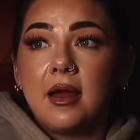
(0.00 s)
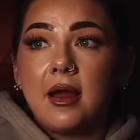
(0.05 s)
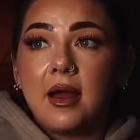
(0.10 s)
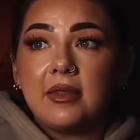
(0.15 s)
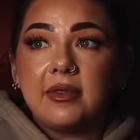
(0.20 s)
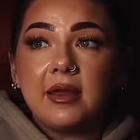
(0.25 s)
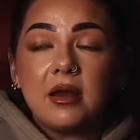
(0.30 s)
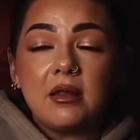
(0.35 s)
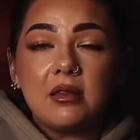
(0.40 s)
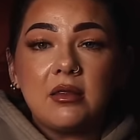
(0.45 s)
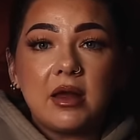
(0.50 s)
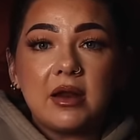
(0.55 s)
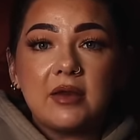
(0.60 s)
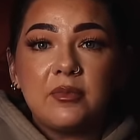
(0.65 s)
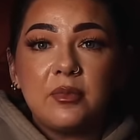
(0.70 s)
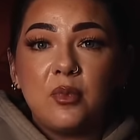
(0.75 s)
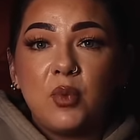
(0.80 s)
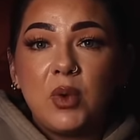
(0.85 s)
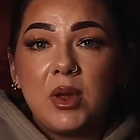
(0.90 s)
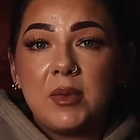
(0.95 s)
I think a lot
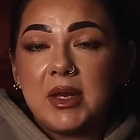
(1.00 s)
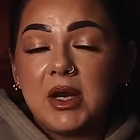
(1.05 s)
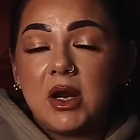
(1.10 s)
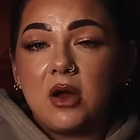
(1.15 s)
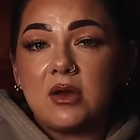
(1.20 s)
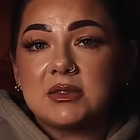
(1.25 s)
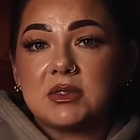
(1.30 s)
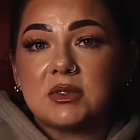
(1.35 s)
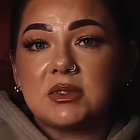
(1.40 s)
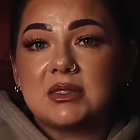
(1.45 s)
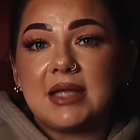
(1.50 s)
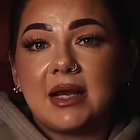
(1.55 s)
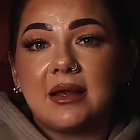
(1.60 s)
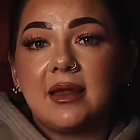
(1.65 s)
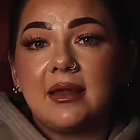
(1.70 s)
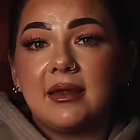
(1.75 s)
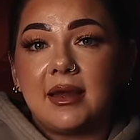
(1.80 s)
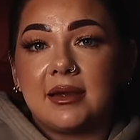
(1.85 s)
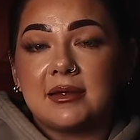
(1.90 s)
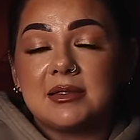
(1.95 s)
of women also
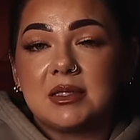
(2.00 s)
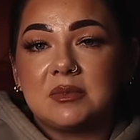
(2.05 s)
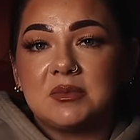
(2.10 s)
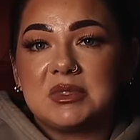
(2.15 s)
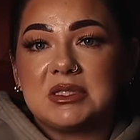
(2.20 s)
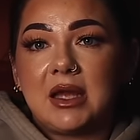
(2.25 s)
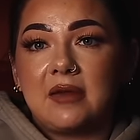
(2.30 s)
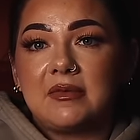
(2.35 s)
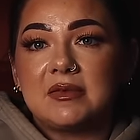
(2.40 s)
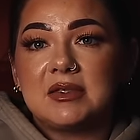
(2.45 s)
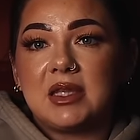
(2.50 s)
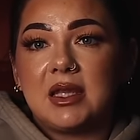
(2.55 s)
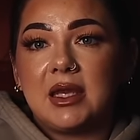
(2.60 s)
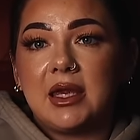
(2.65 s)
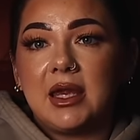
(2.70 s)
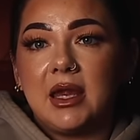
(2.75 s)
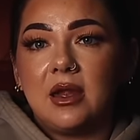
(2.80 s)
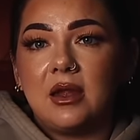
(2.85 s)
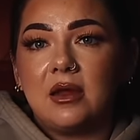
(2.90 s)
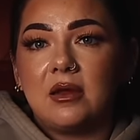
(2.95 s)
second guess themselves
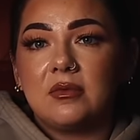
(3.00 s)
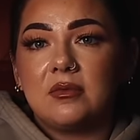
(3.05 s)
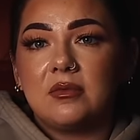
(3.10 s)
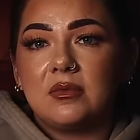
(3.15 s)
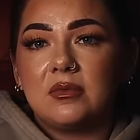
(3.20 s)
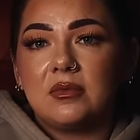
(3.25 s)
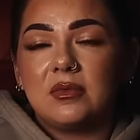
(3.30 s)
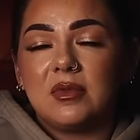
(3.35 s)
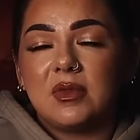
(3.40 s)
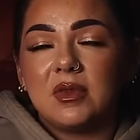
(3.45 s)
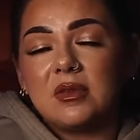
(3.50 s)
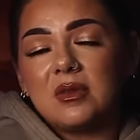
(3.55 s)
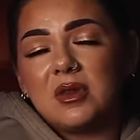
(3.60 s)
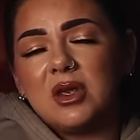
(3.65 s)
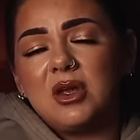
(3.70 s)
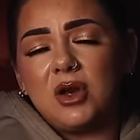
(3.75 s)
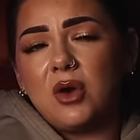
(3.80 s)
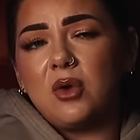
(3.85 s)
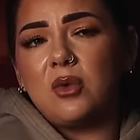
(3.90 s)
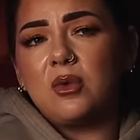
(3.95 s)
thinking,
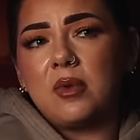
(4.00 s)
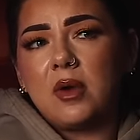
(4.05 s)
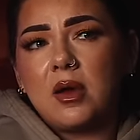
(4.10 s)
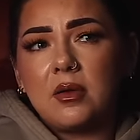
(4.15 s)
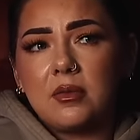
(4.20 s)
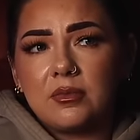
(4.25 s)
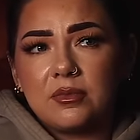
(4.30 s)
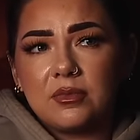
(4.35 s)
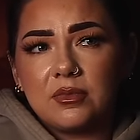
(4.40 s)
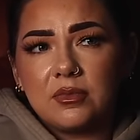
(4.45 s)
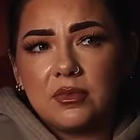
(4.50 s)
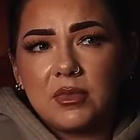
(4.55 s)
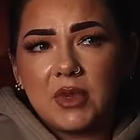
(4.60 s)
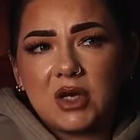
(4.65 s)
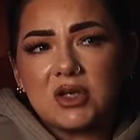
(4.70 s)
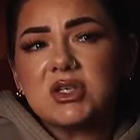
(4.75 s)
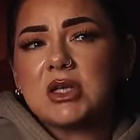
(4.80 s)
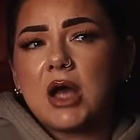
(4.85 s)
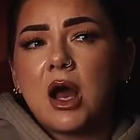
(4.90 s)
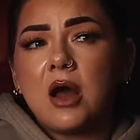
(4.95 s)
you know,
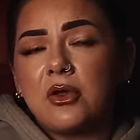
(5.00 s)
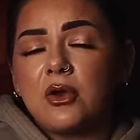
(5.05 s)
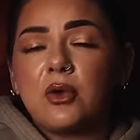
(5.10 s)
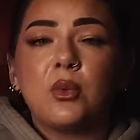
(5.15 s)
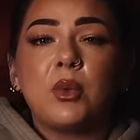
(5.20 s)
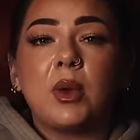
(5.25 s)
there's other